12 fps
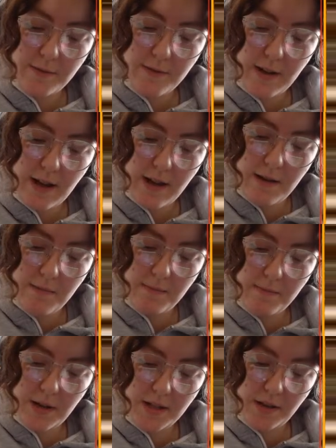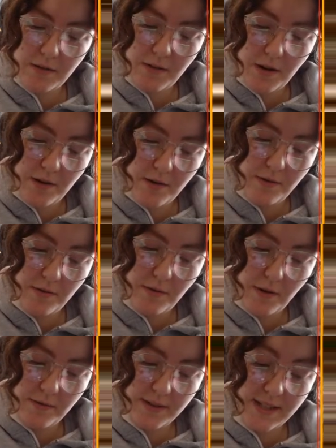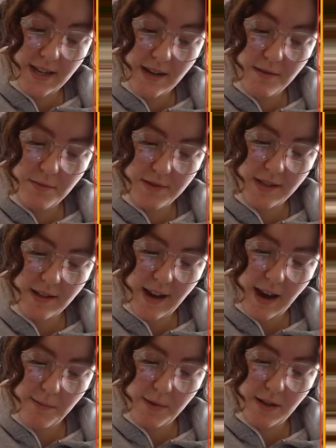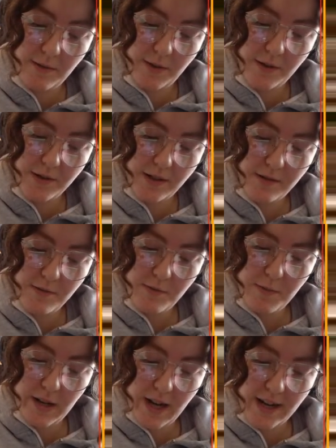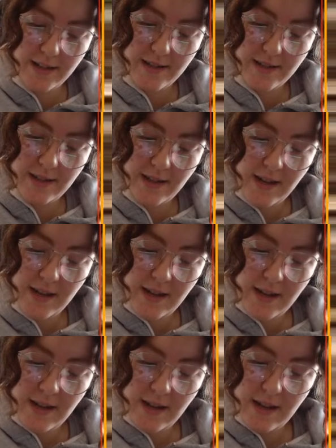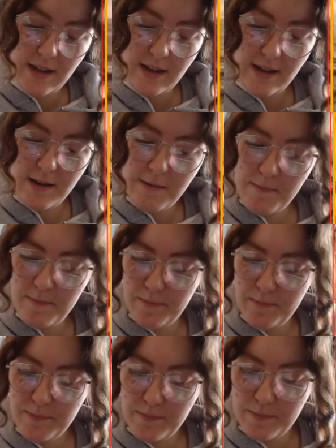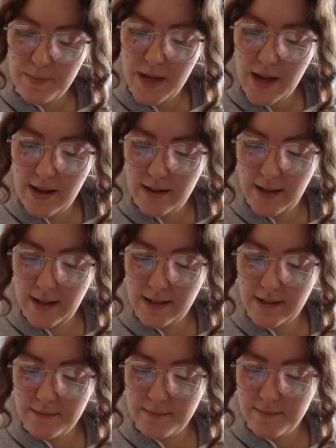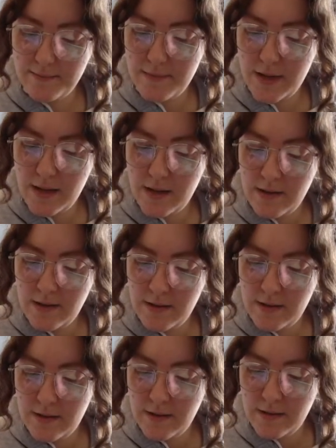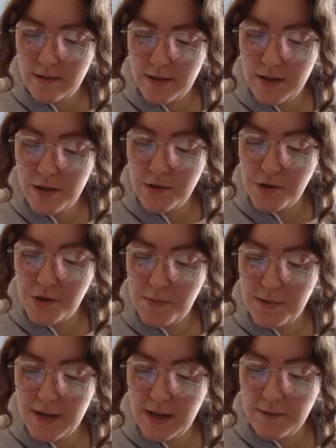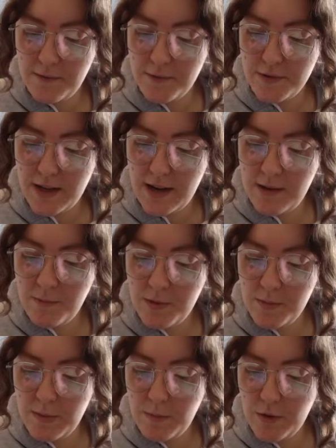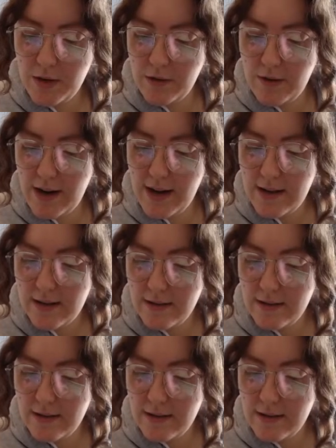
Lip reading: I don't know, obviously, what's going to happen in the future. It would be nice. But yeah, like the YouTube thing full time would be pretty great.